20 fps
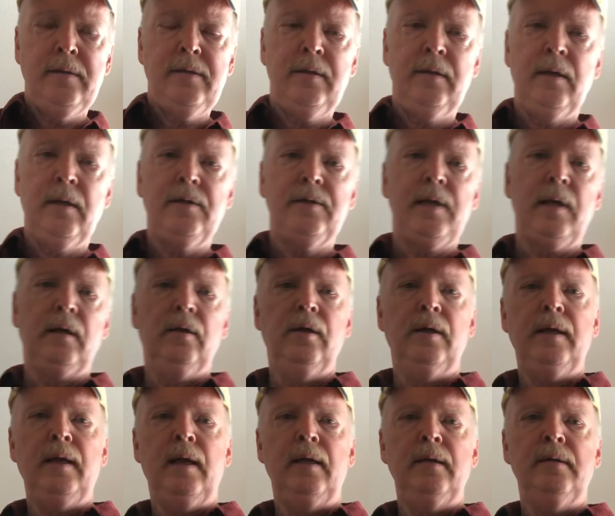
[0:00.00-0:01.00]
let's take a
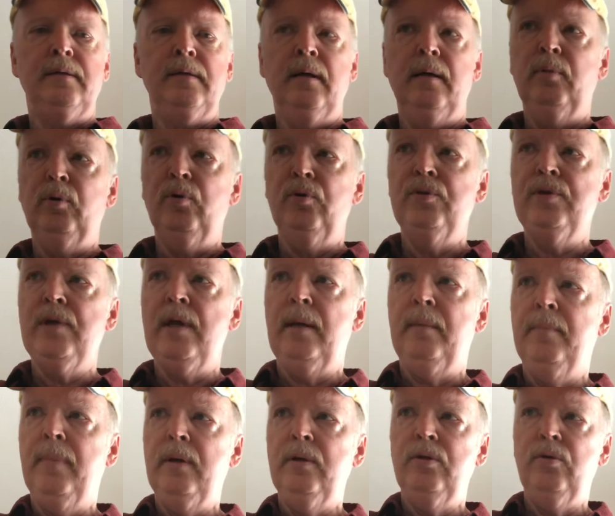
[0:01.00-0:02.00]
look at
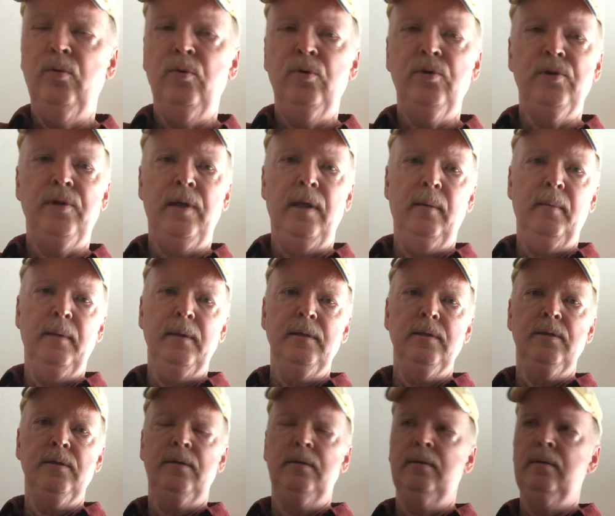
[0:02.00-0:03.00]
Bluesette by Toots,
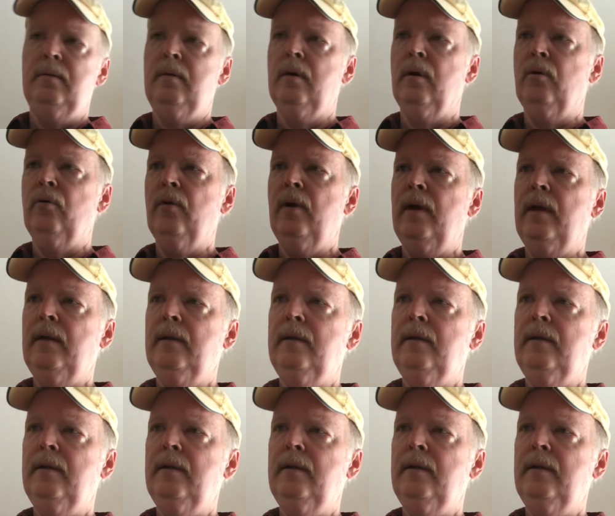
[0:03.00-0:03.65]
Thielemans, a great